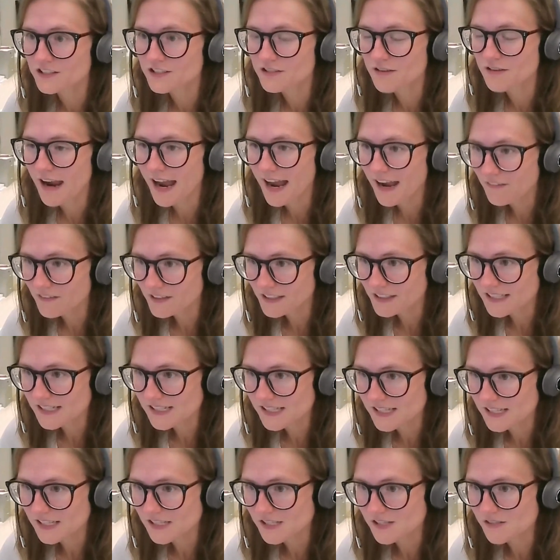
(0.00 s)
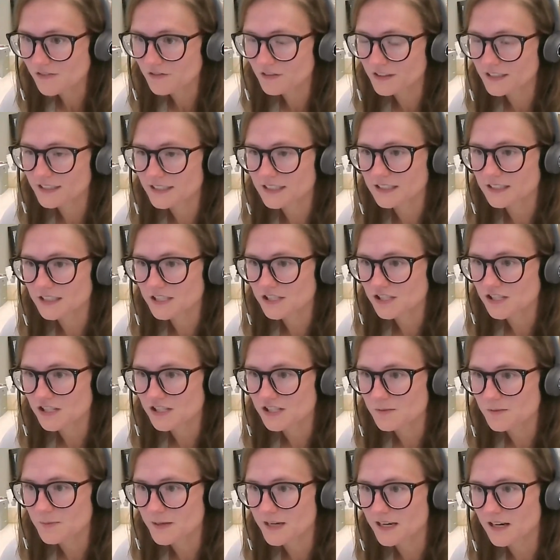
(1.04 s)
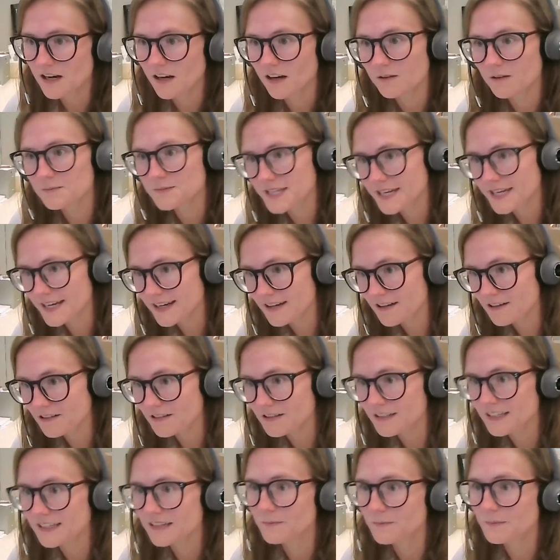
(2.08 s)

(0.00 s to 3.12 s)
Do you have any sense of when conditions may calm down